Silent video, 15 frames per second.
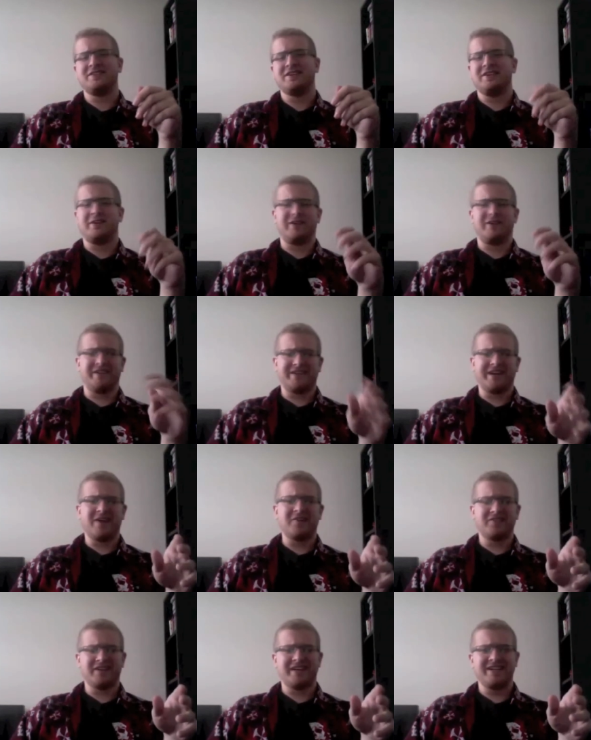The only
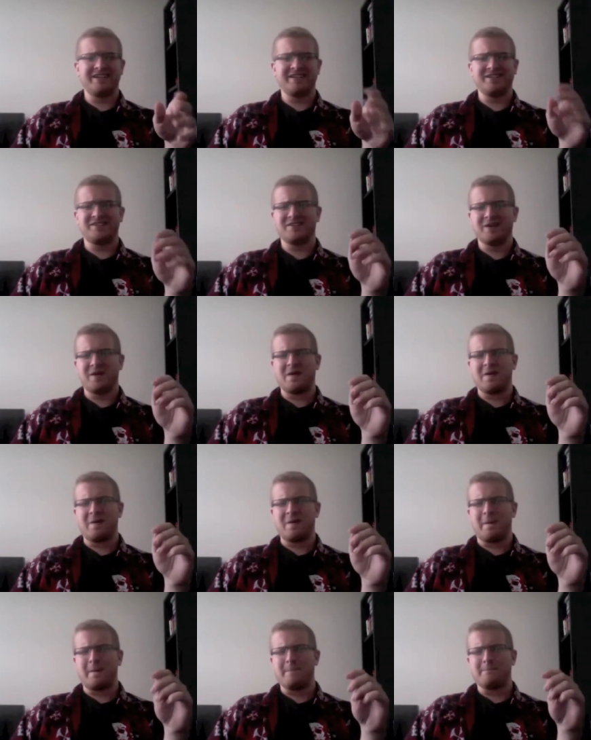downside is
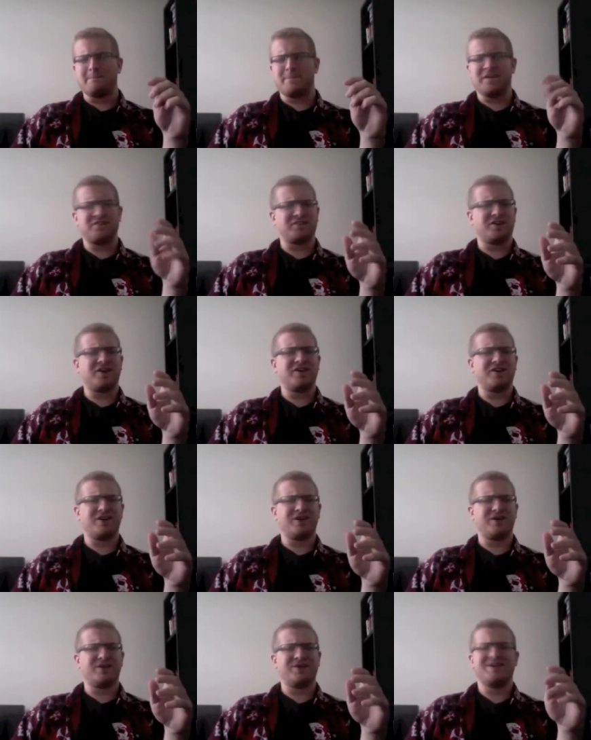
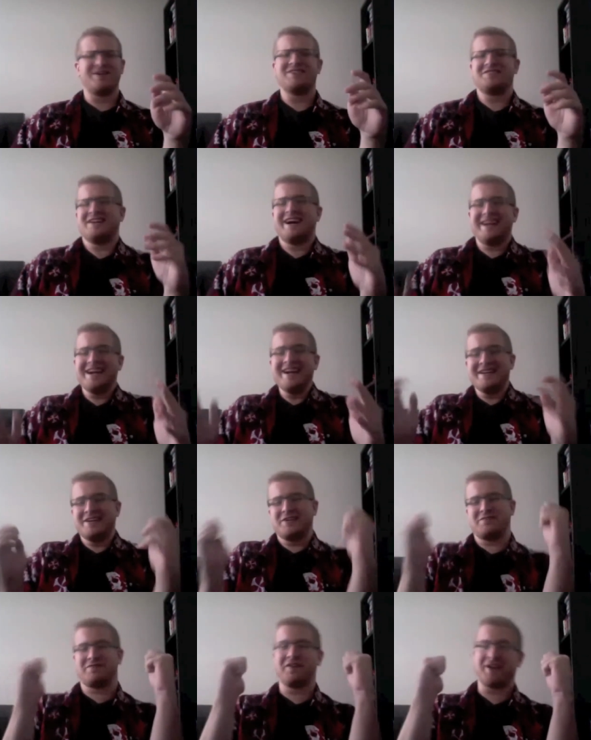Bizarro is not in
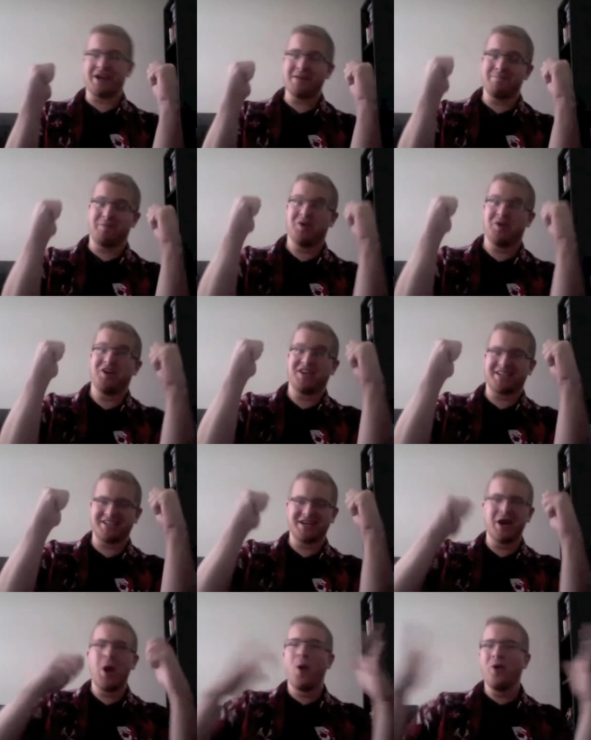this frickin' book.
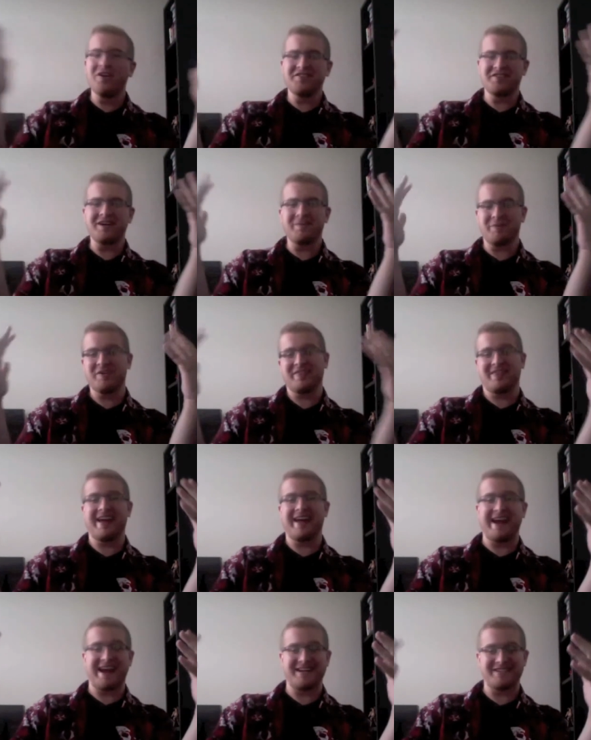What's up with
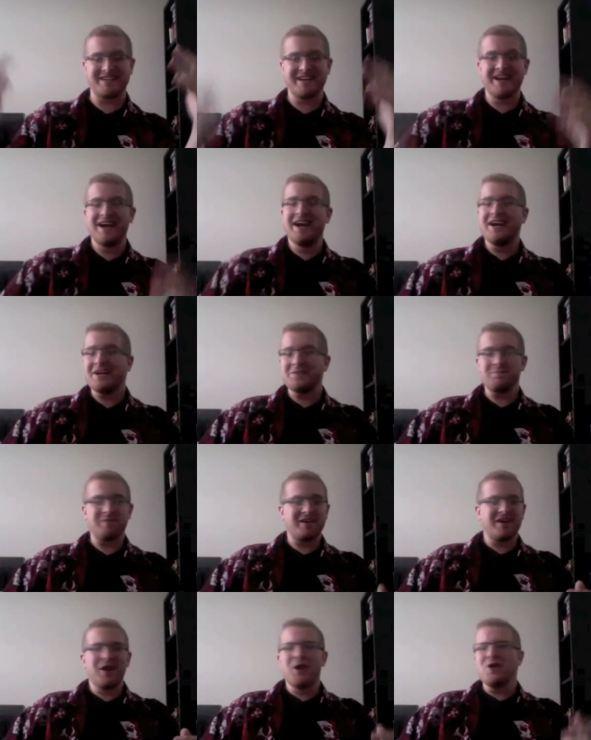that?
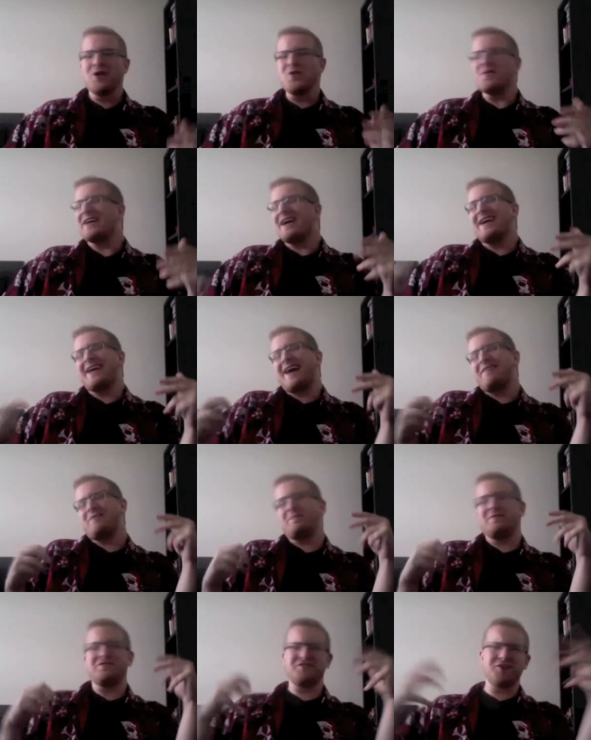You can't have a
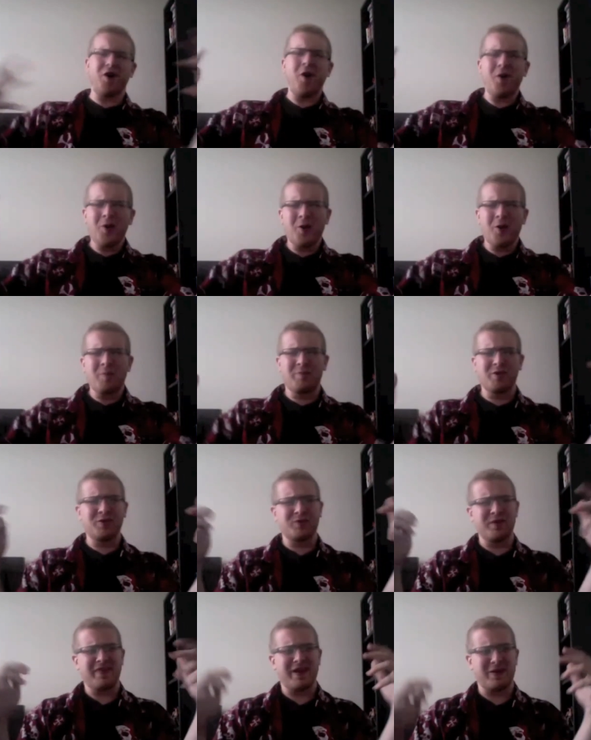Bizarro
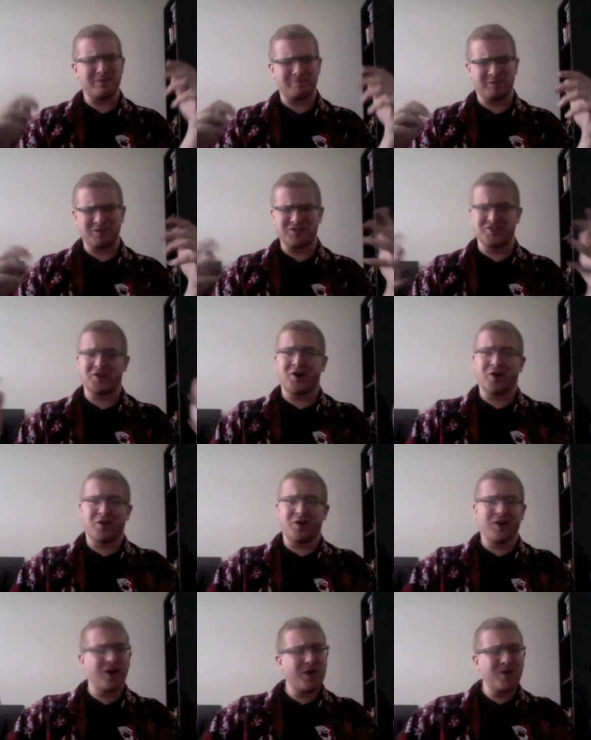book without
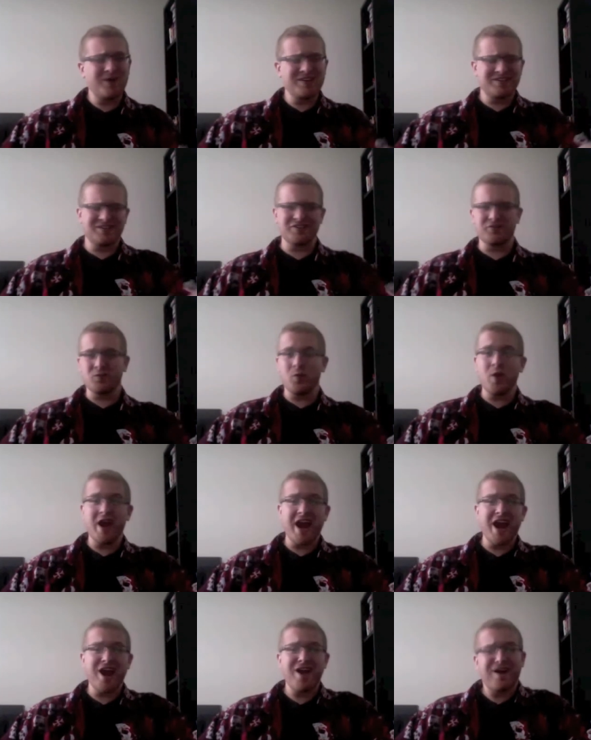Bizarro. It's just
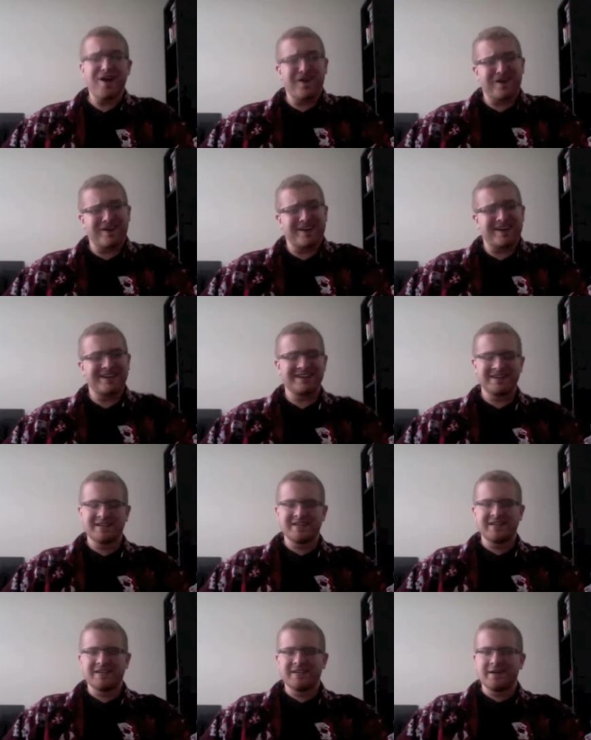weird.
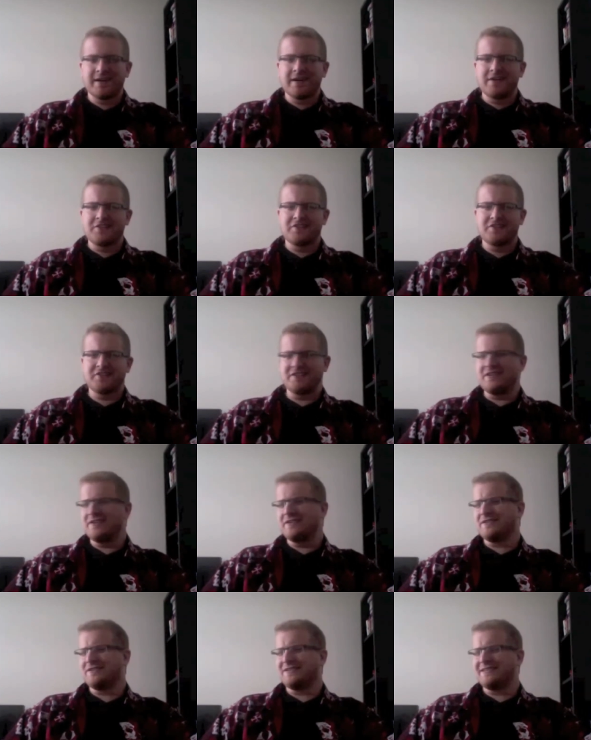
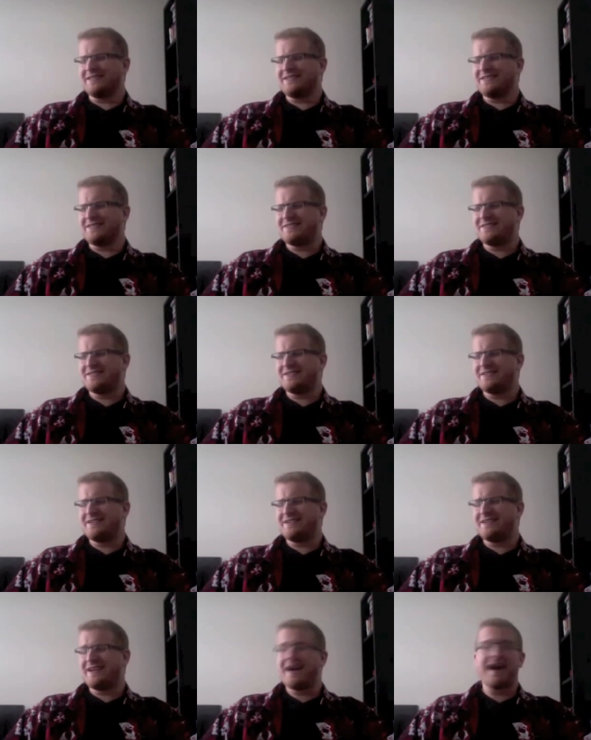Still, it's
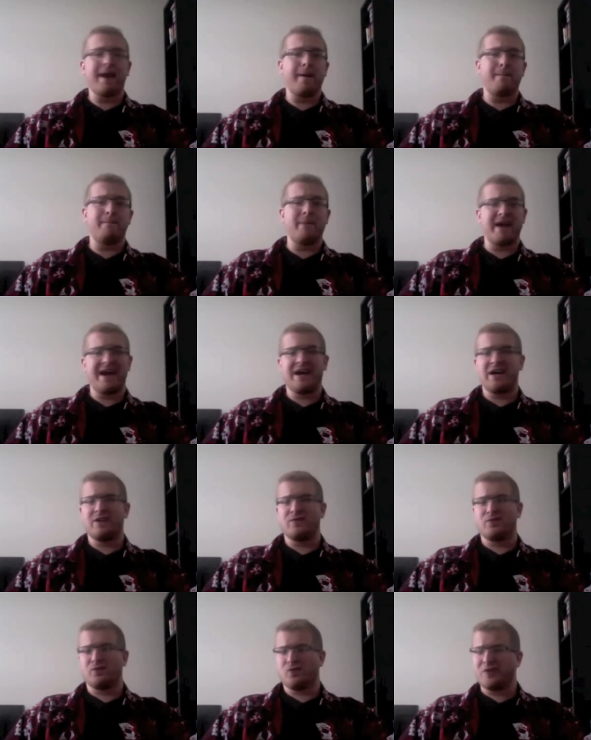not a
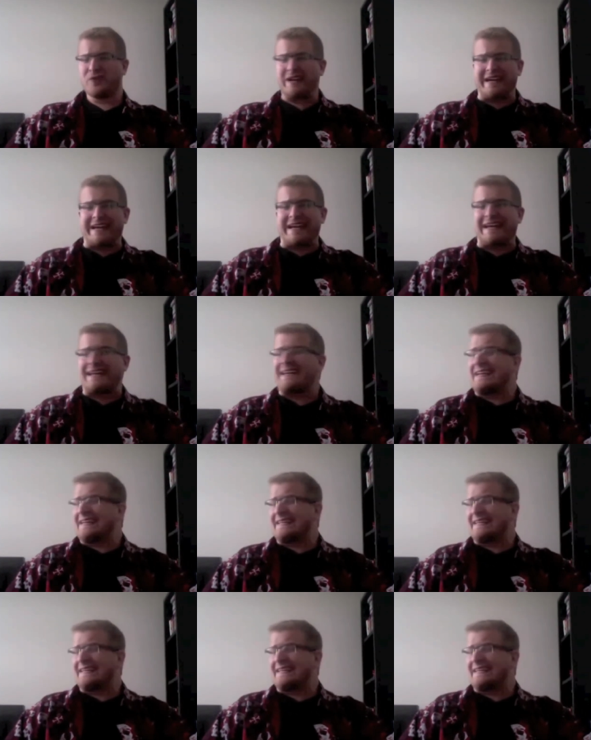bad read.